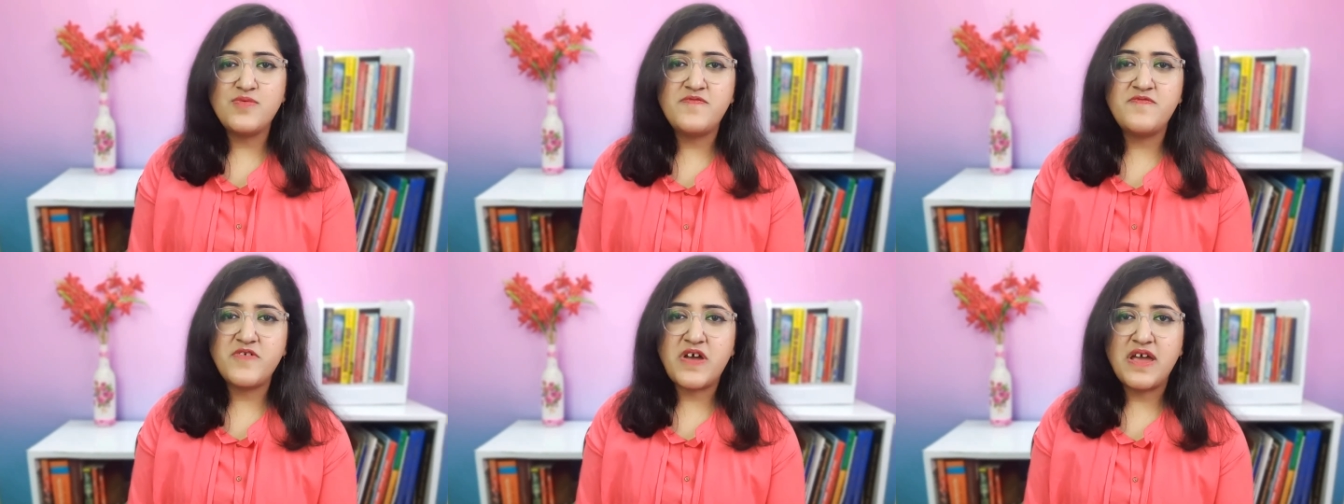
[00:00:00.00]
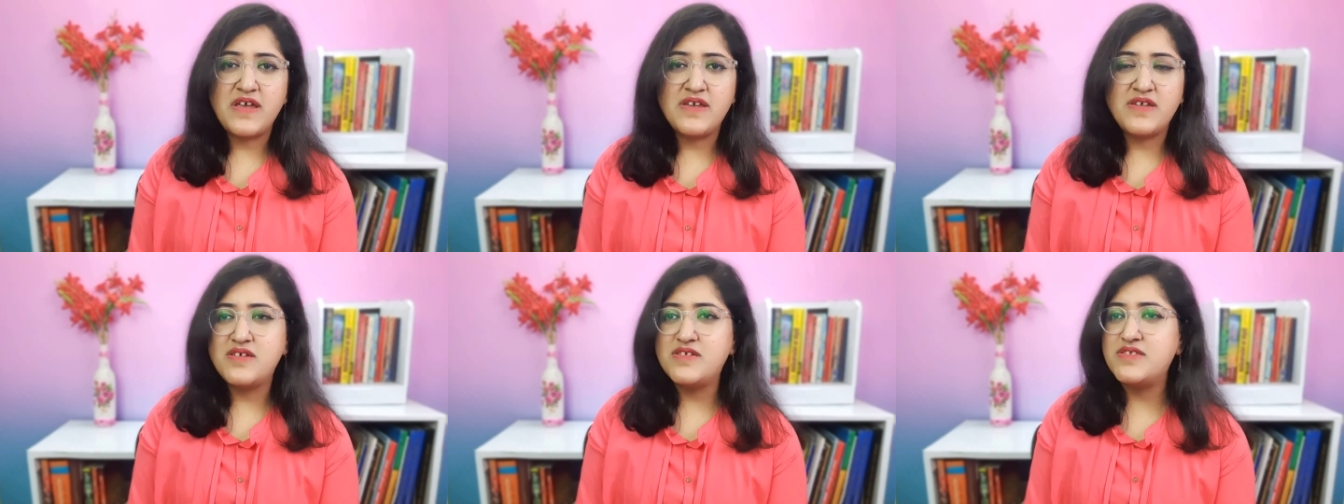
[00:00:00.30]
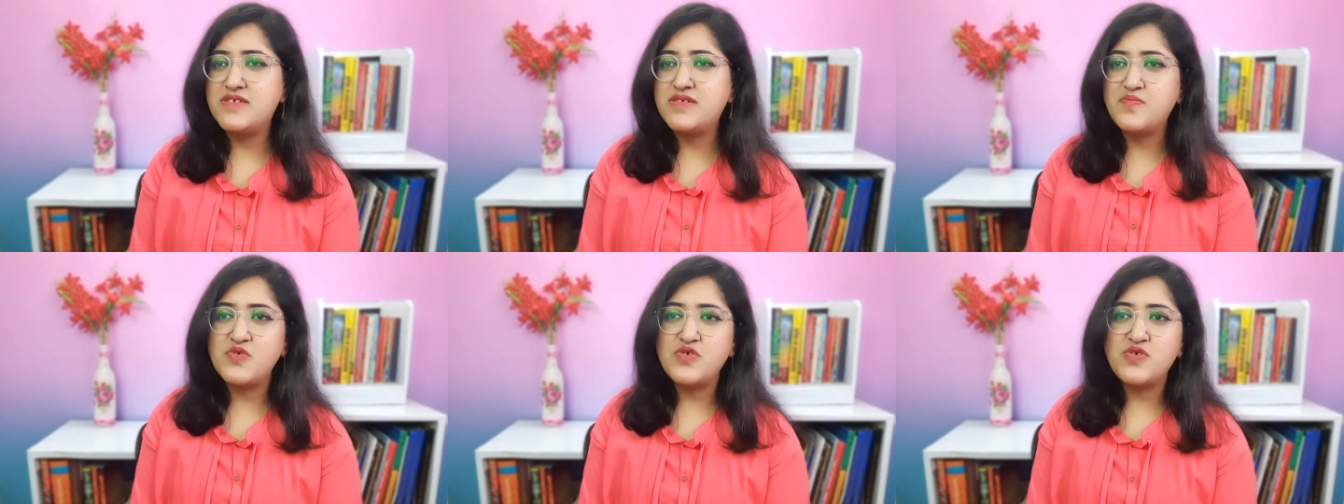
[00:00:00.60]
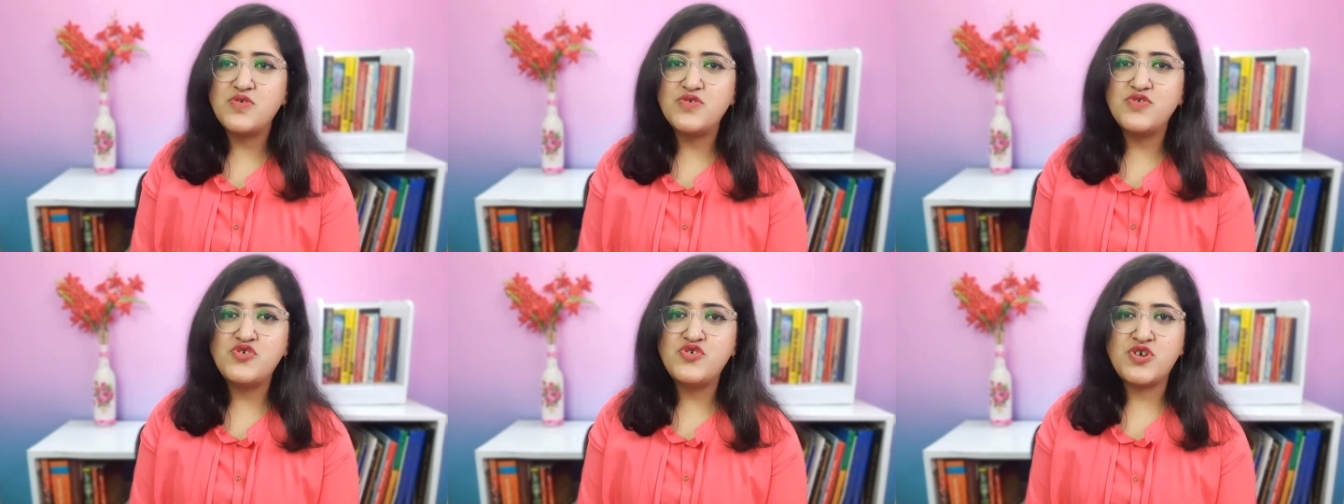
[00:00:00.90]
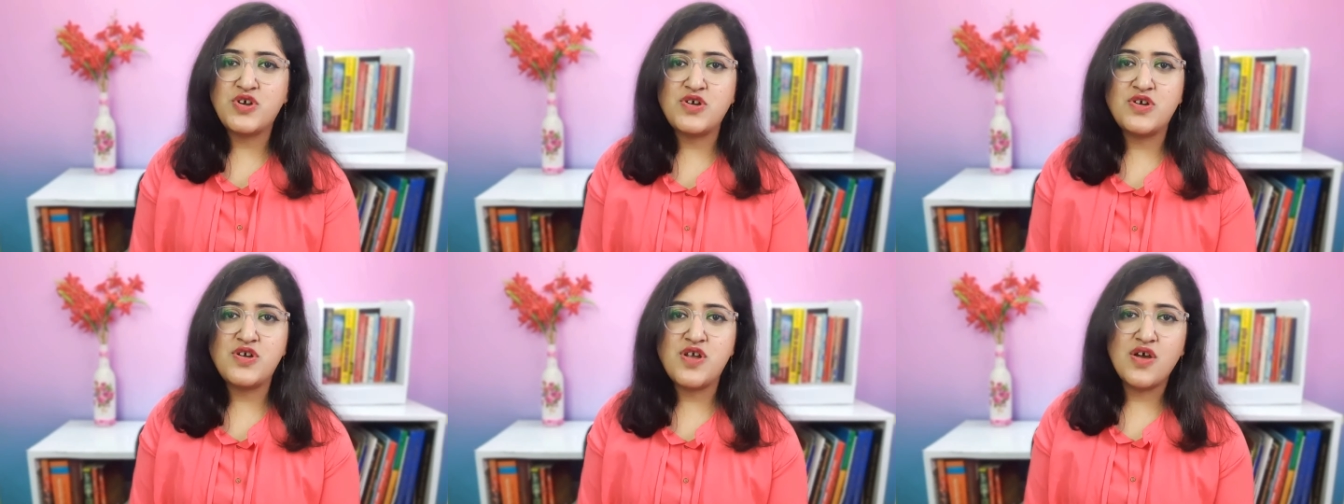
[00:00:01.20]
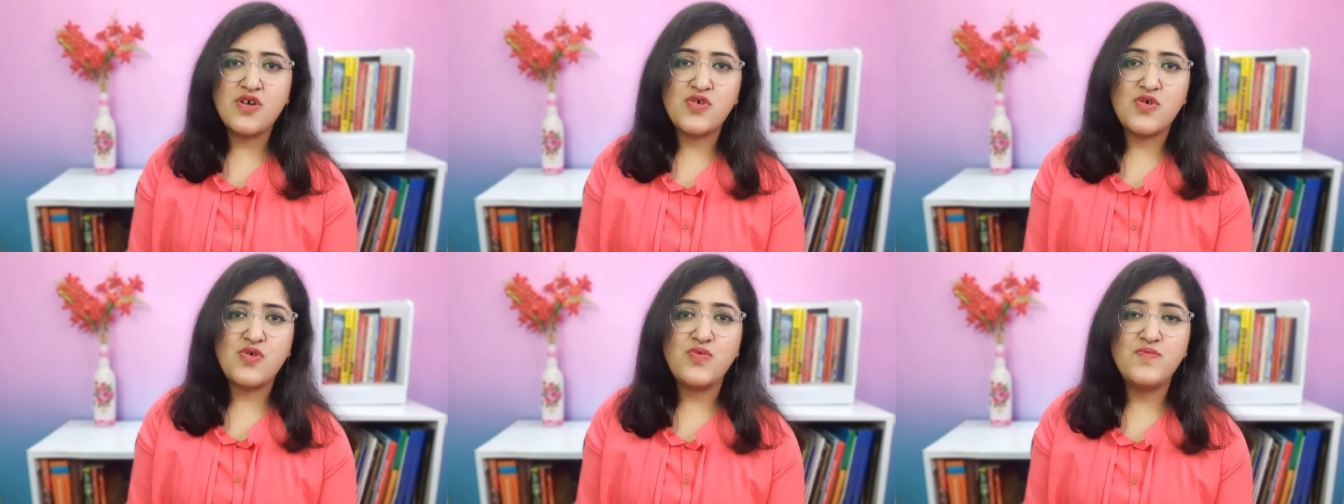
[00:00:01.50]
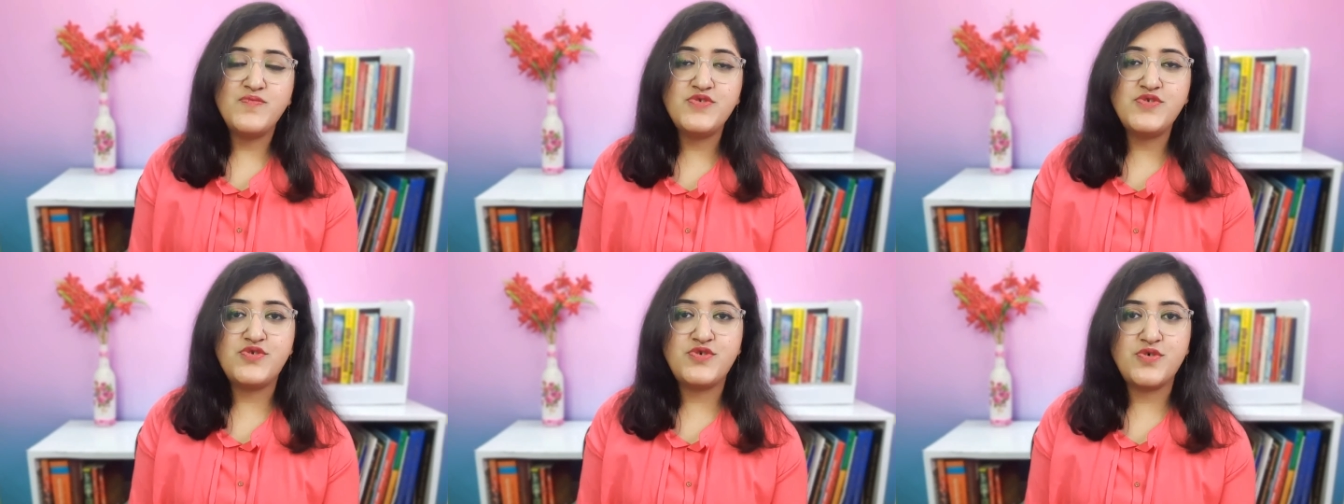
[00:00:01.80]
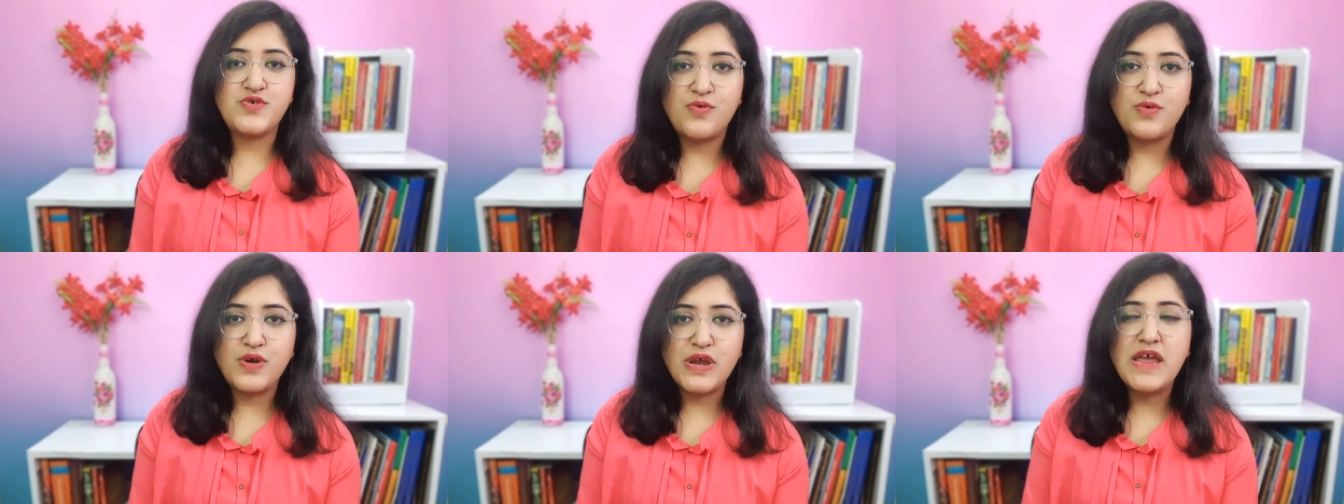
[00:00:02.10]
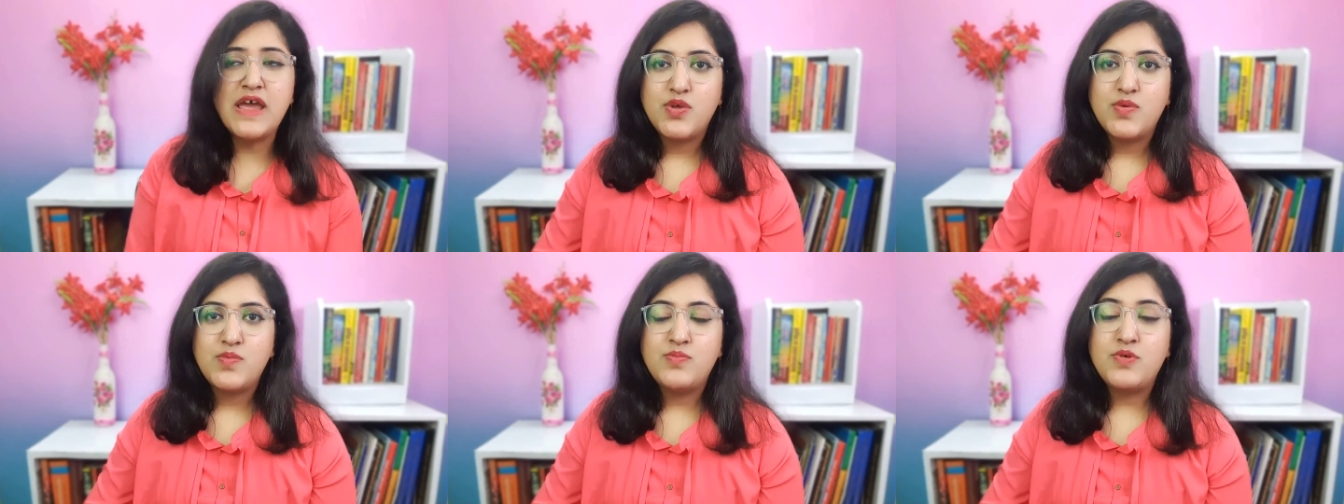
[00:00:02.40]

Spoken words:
would find in a typical Sherlock Holmes story,